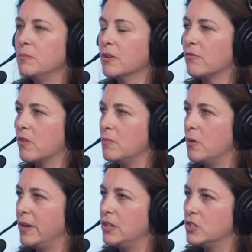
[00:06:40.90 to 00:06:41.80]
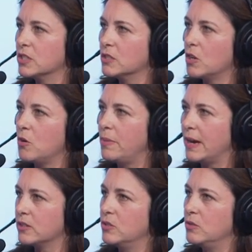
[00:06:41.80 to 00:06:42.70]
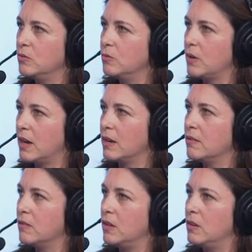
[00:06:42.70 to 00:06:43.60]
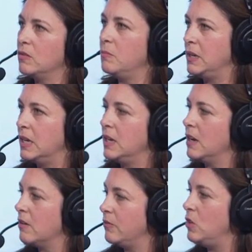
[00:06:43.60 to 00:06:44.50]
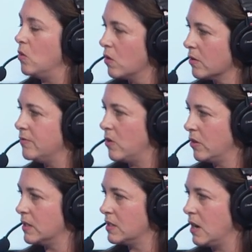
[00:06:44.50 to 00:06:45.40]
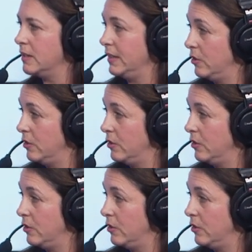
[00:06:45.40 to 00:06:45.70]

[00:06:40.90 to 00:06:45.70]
book for a moment and just go back to the beginning of your focus on